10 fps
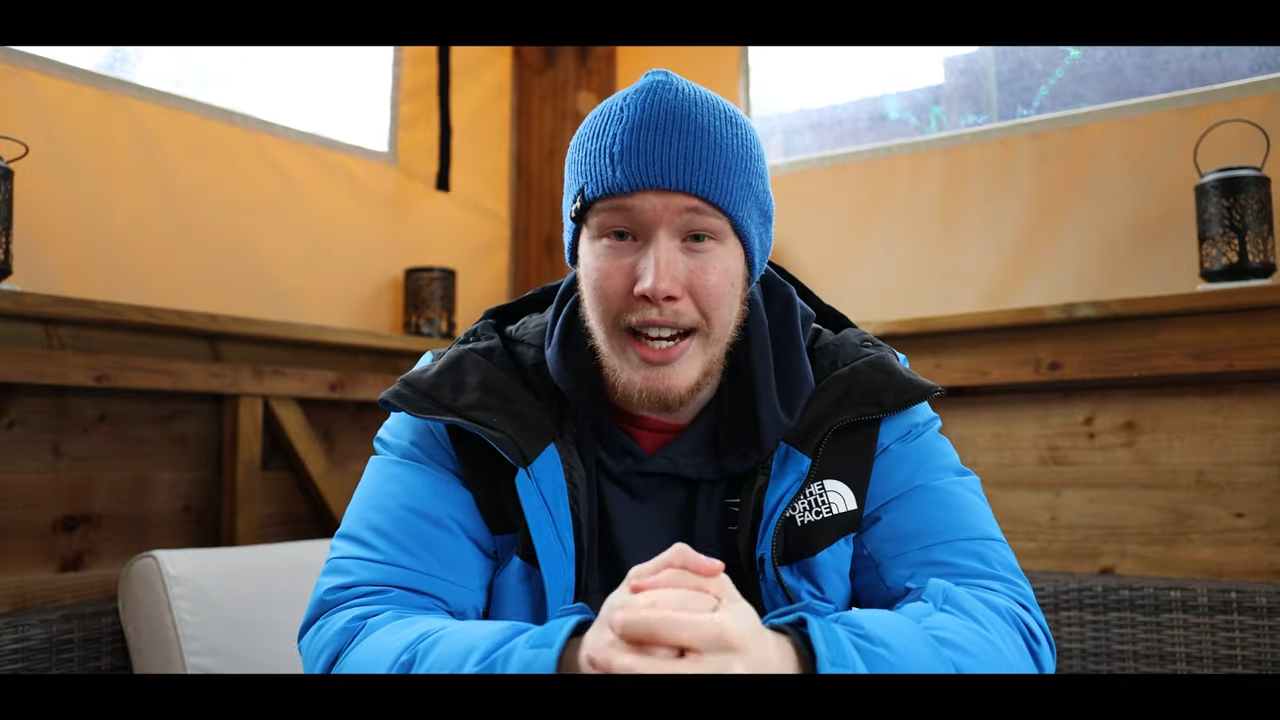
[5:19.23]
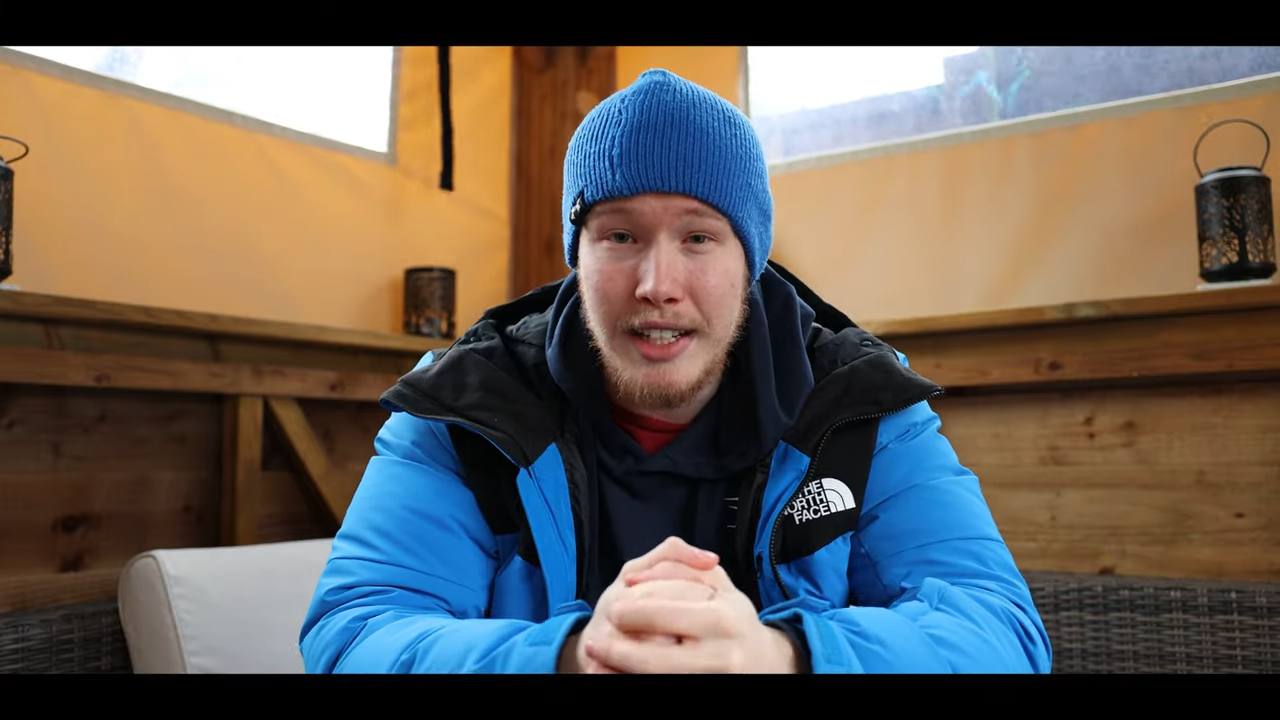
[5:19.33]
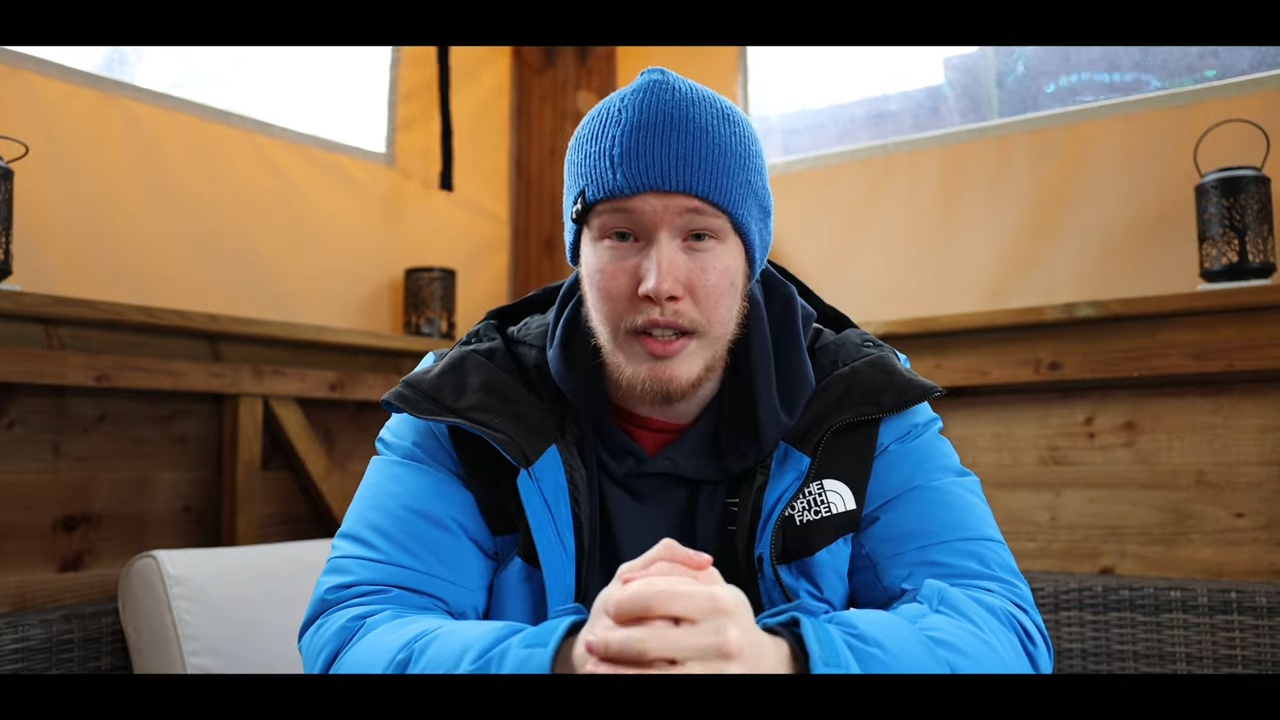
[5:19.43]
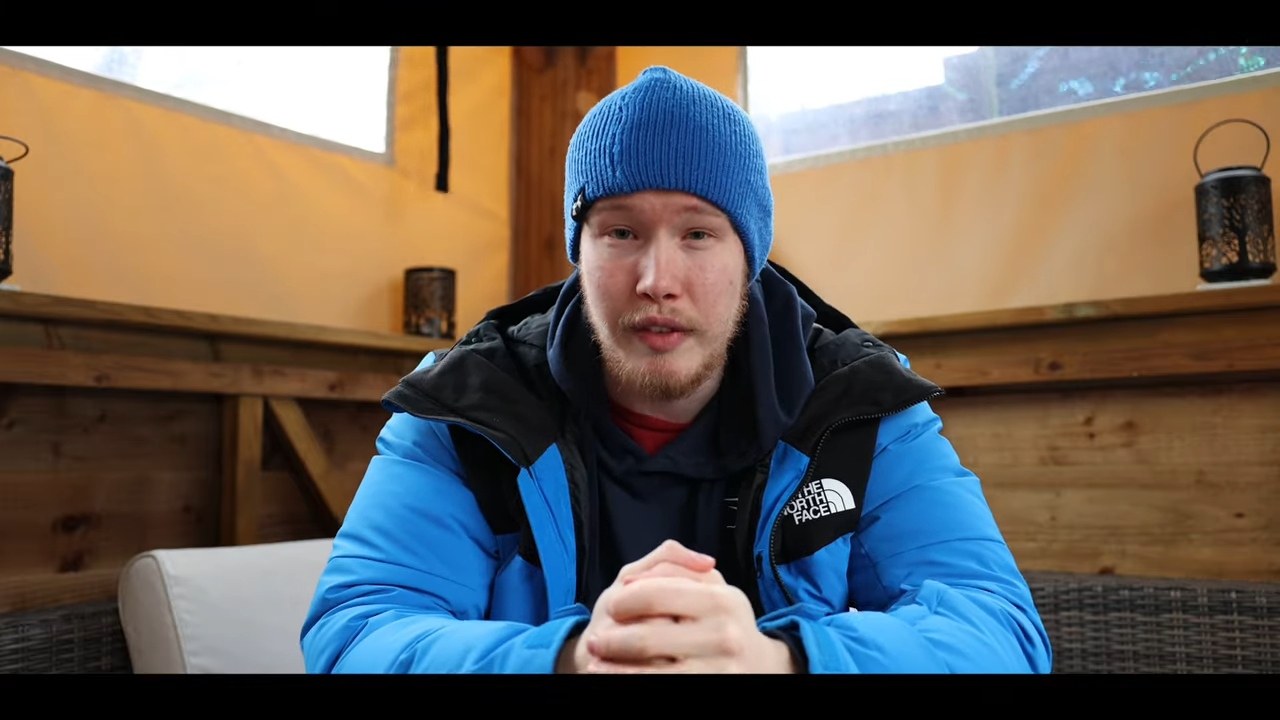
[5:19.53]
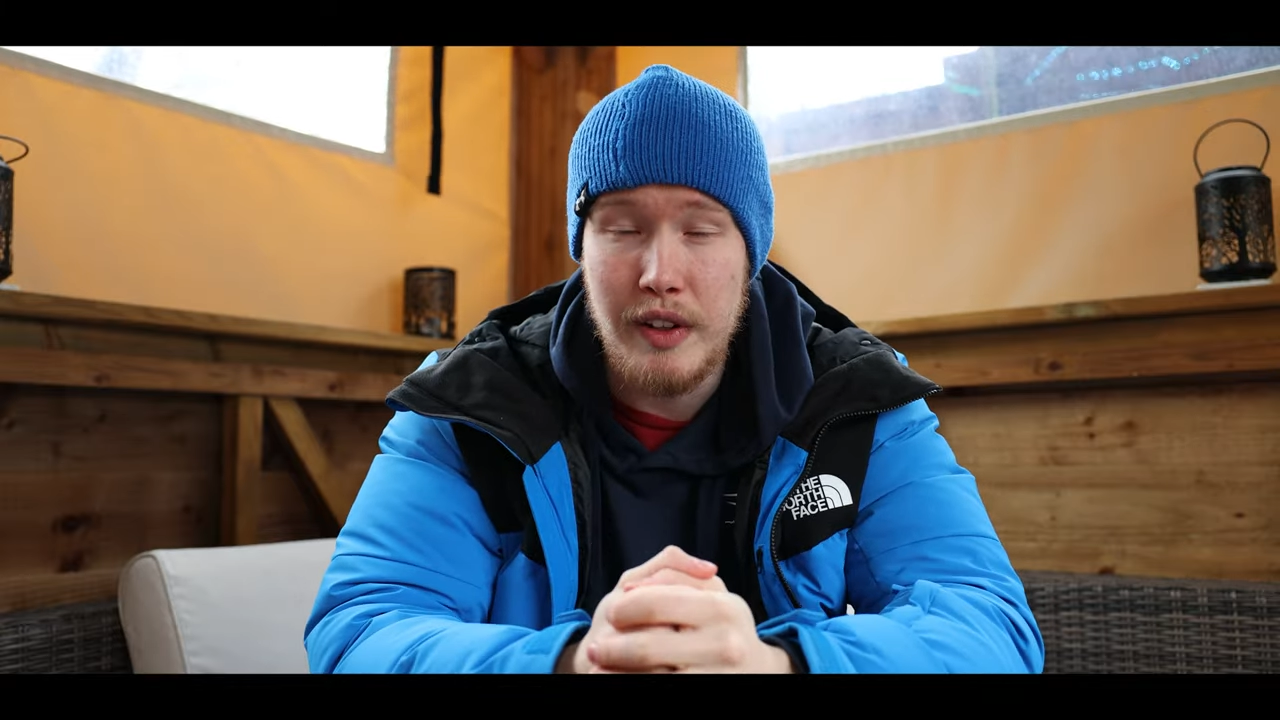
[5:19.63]

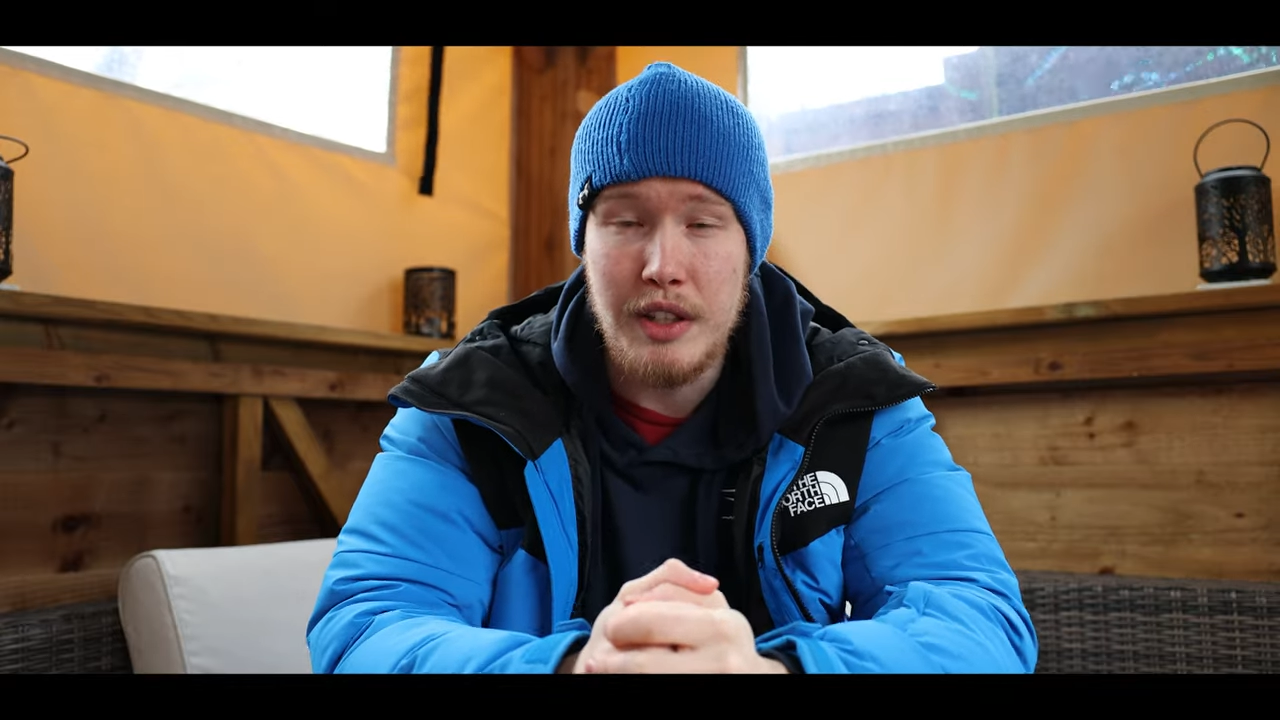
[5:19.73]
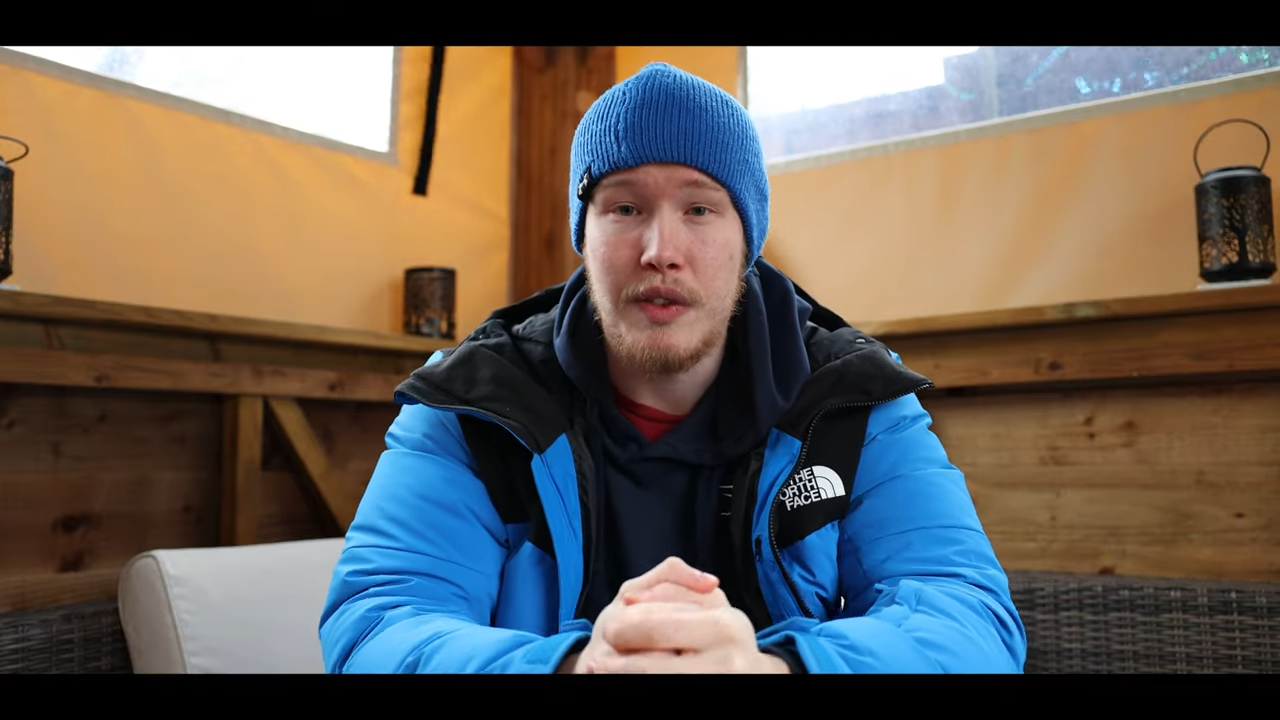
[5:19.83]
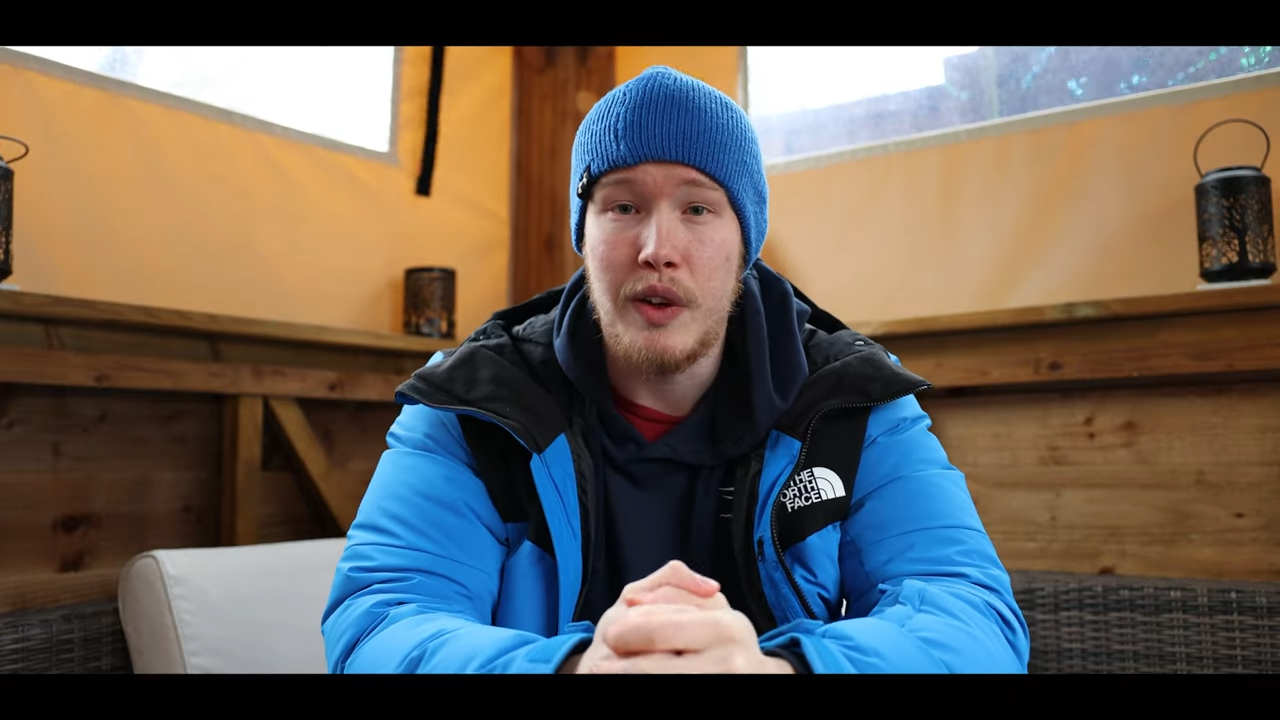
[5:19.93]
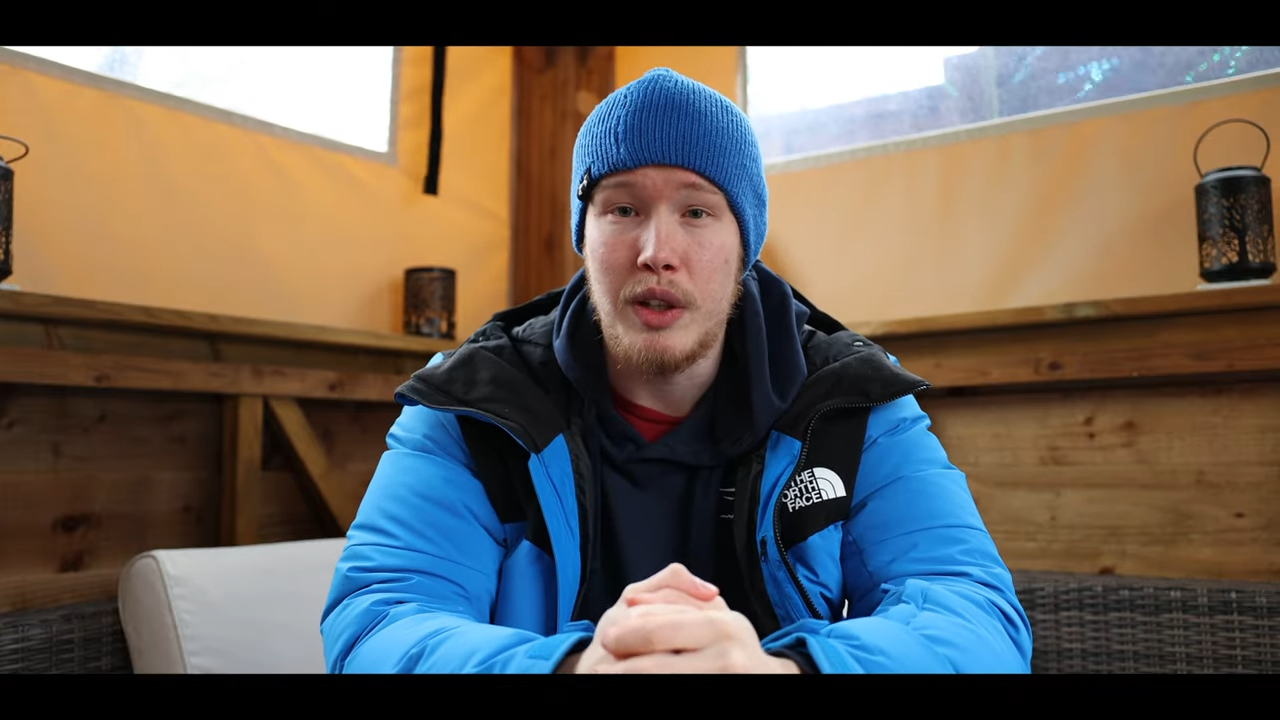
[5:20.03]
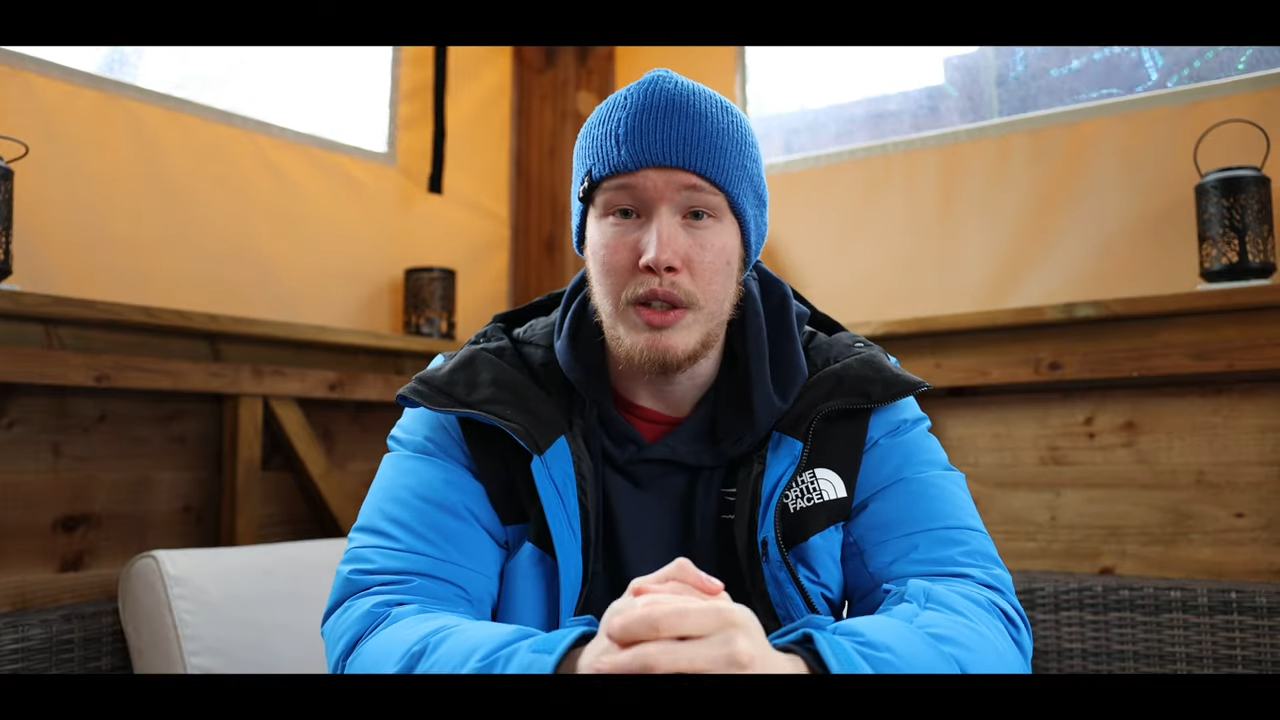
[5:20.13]
editing for these
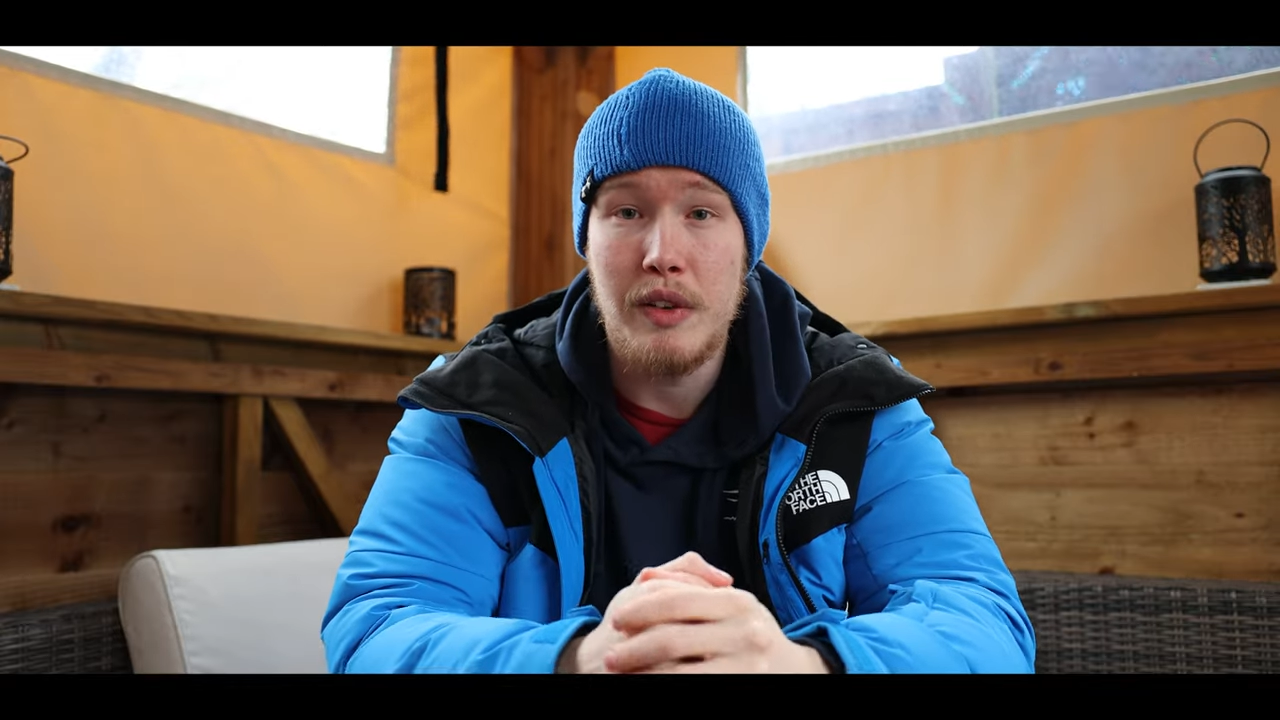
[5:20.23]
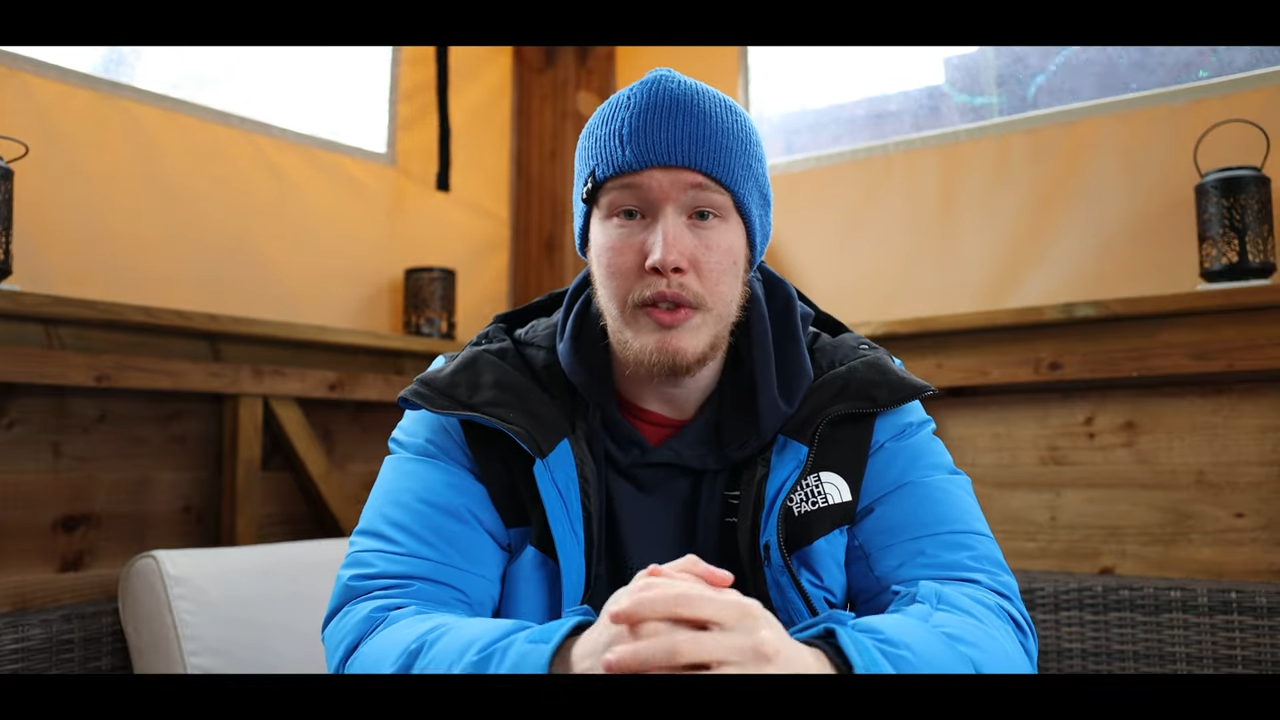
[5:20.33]
photos,